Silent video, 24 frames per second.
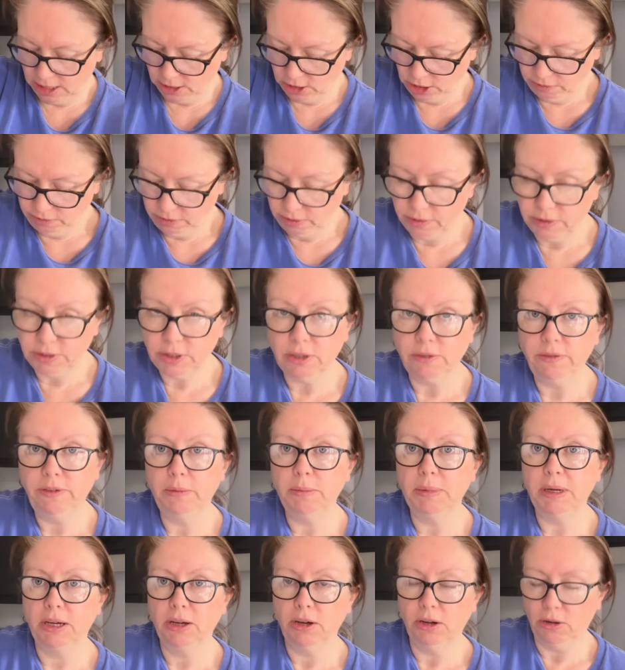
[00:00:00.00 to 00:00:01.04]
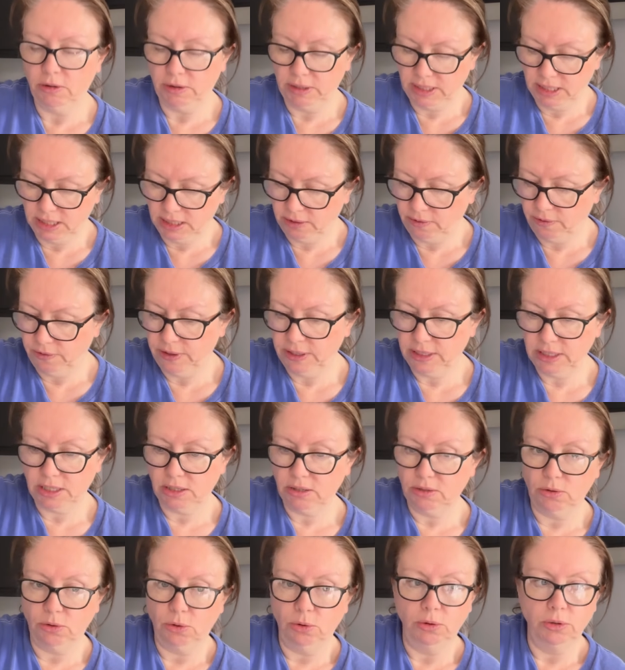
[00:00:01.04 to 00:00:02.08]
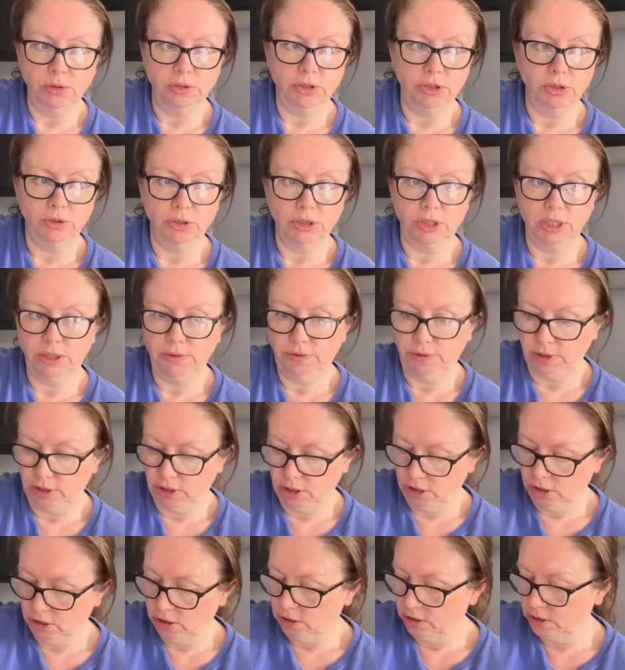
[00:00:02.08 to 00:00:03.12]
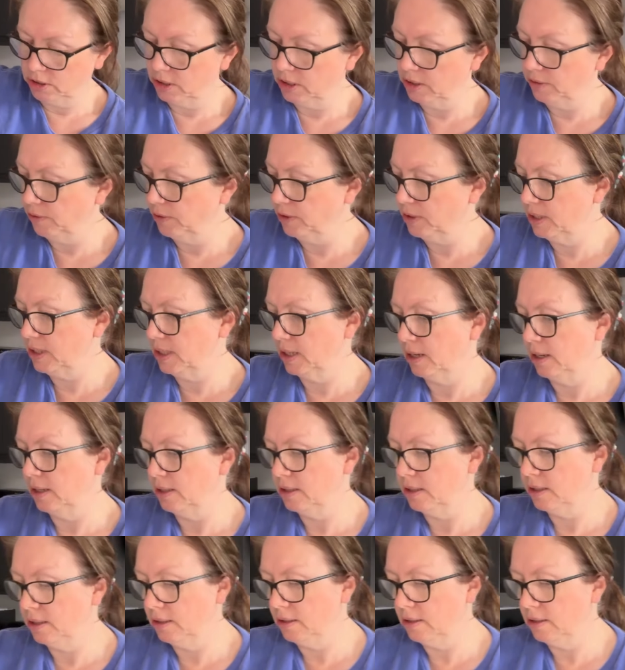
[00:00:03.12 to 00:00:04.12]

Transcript: I don't even know if it's going to fit my car. It says it fits all sorts of different cars and different sizes.